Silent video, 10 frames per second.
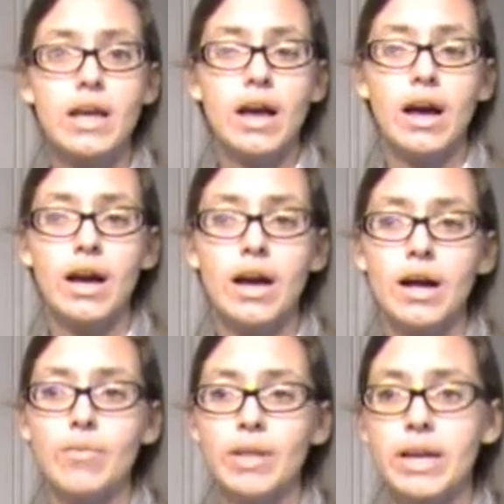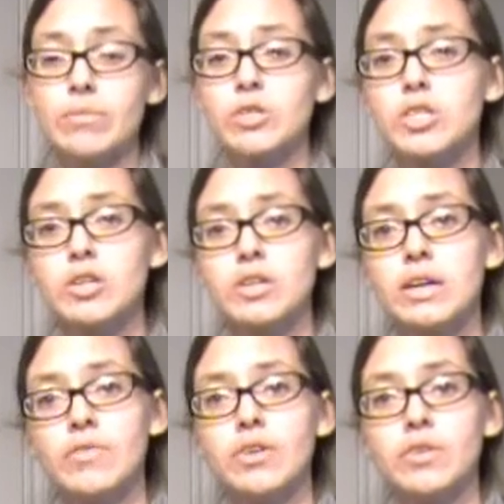And I'm sure
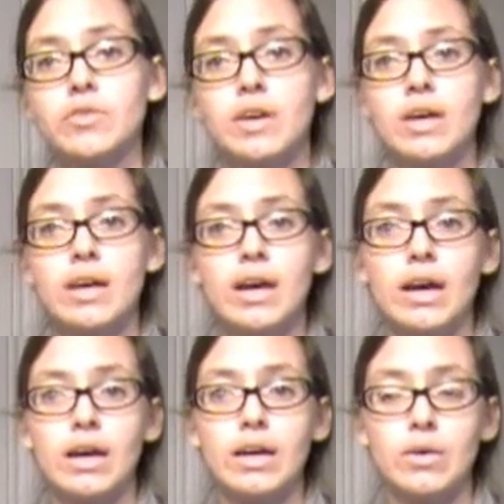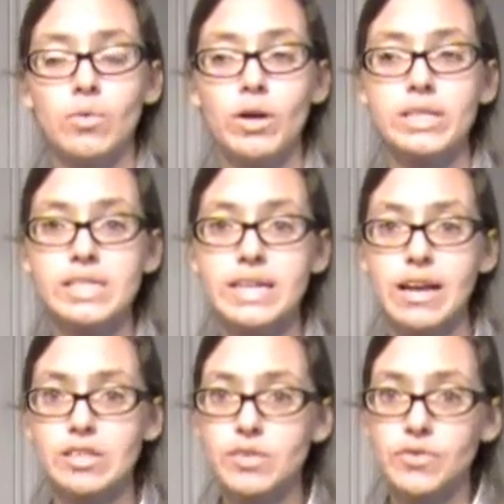if you've worked as a
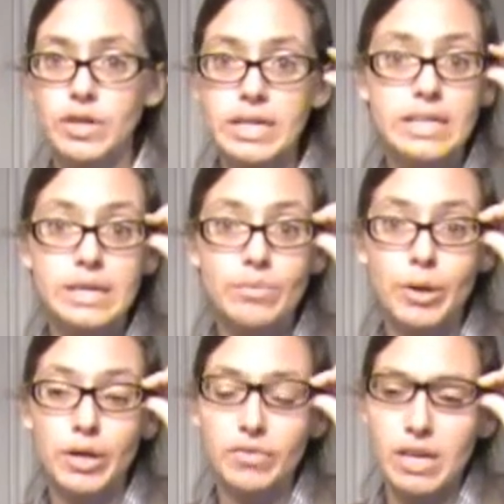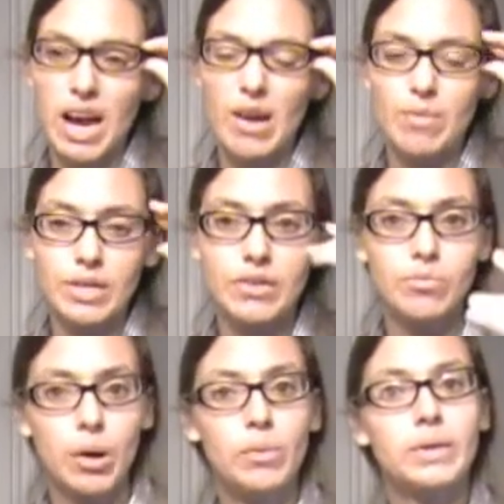counselor for any period of time, you've
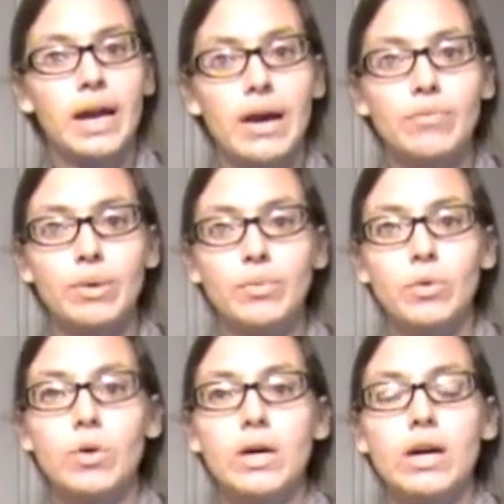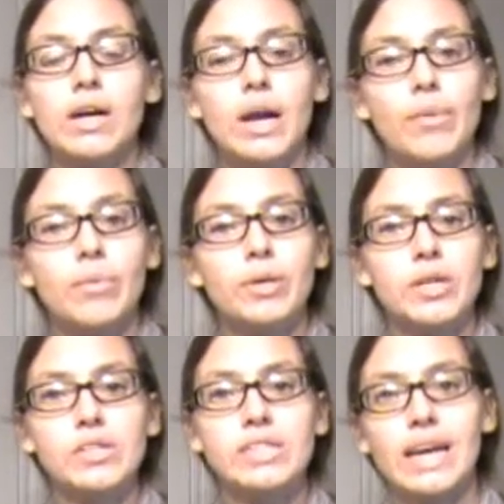probably had people come up to
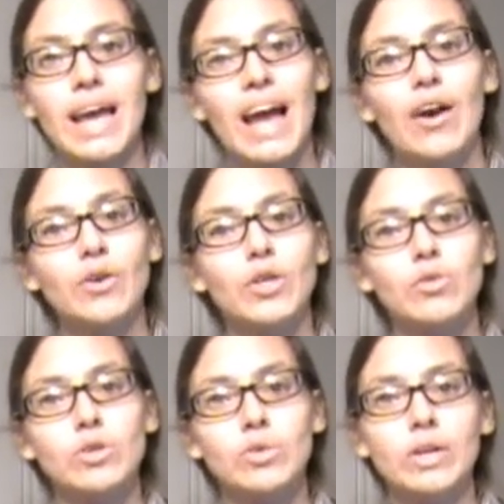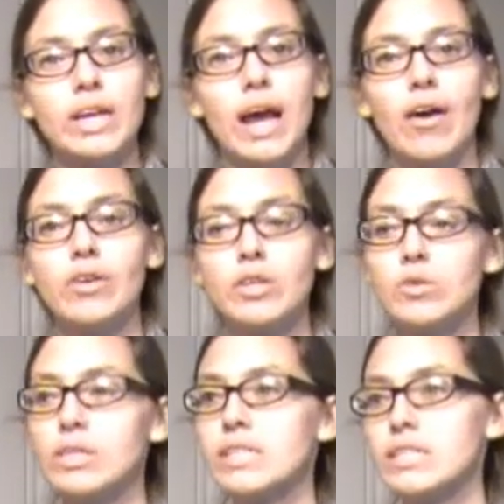you and say, how do you do it? How do
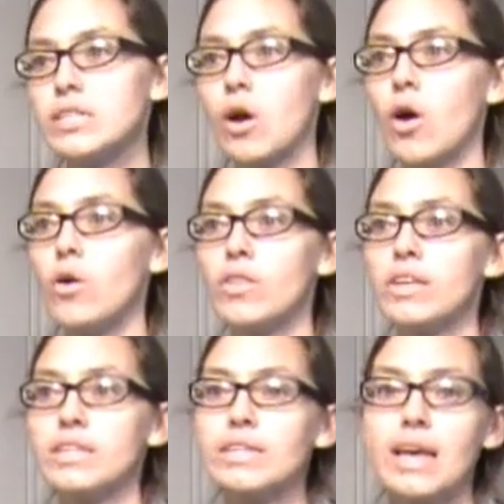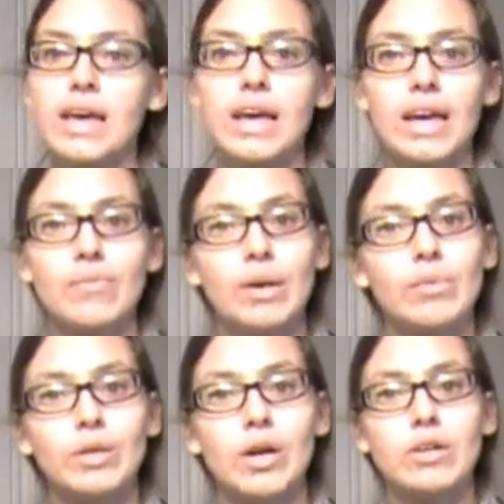you listen to all this and be
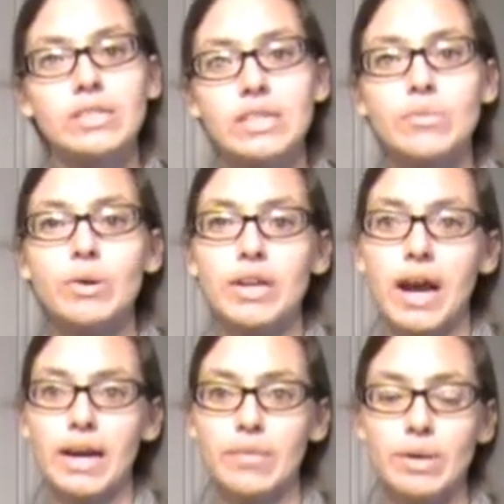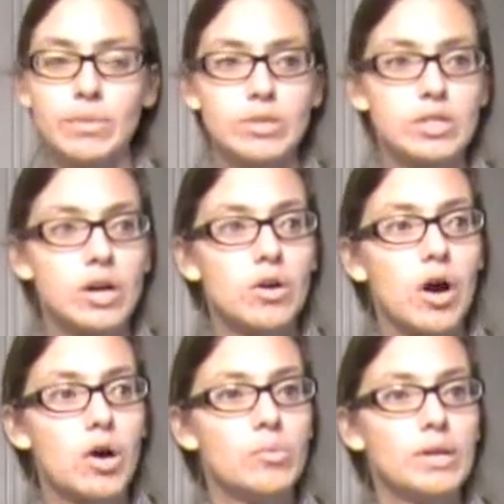able to go to sleep at night and be able to go
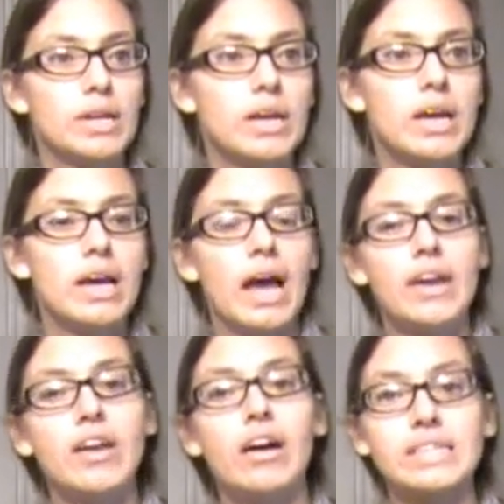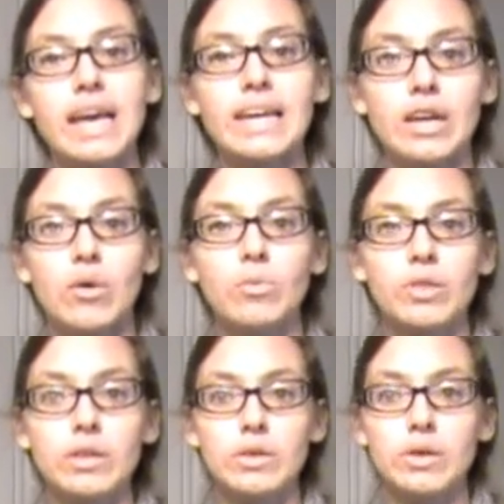home and not take it home
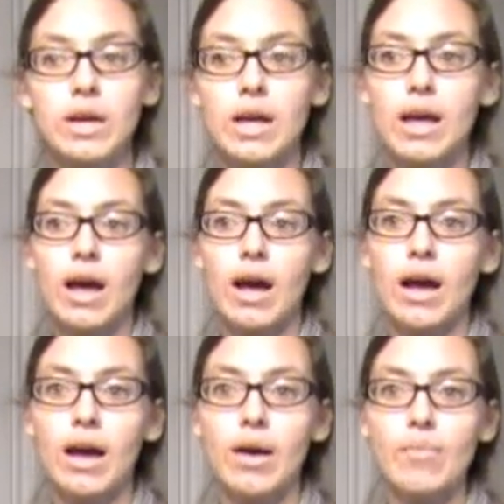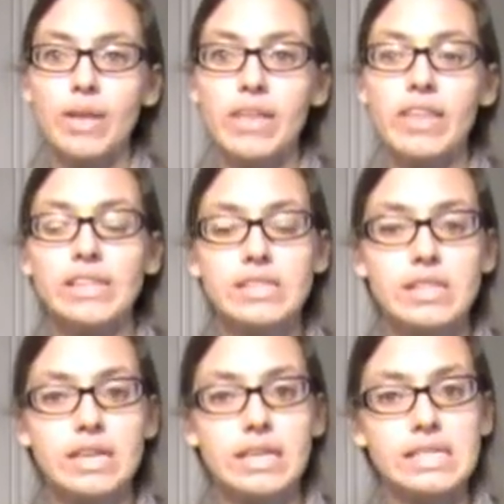with you? And that's the
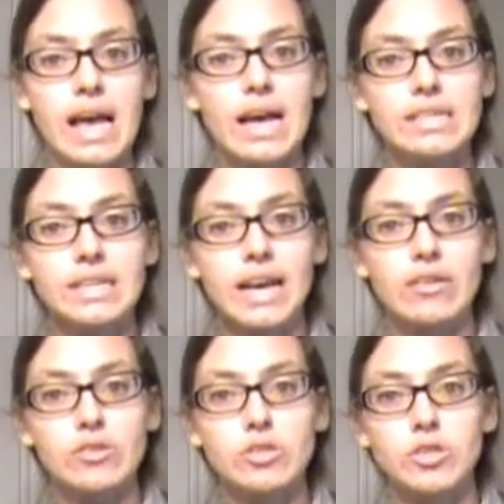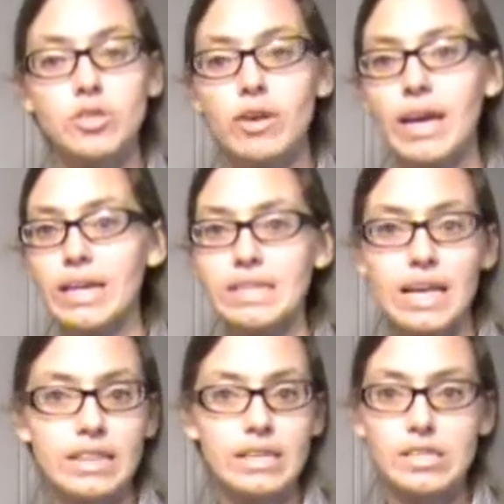thing, is as a counselor, you can't
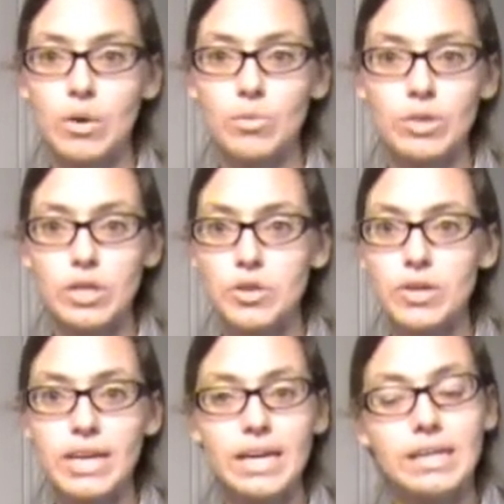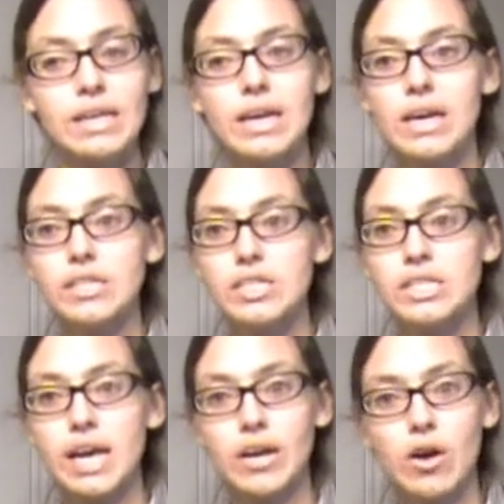take things home with you. You can't just
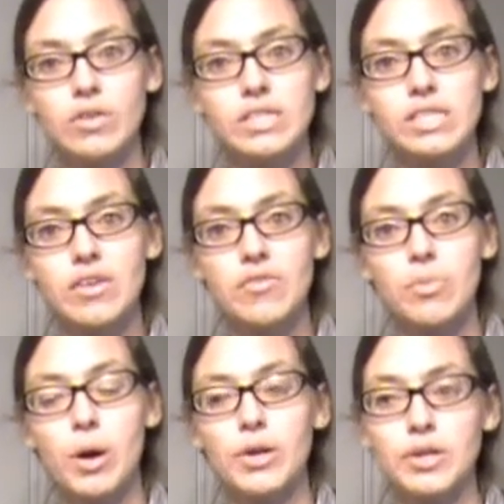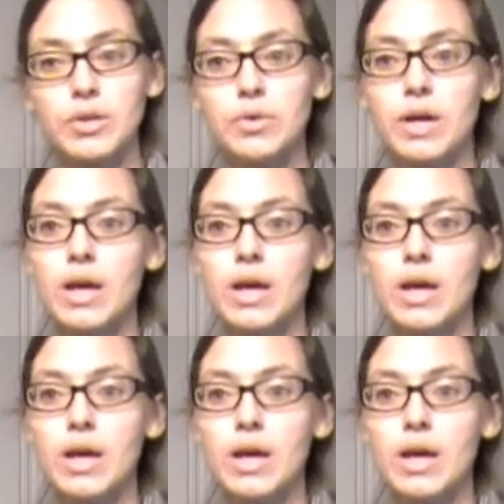take all this stuff upon you.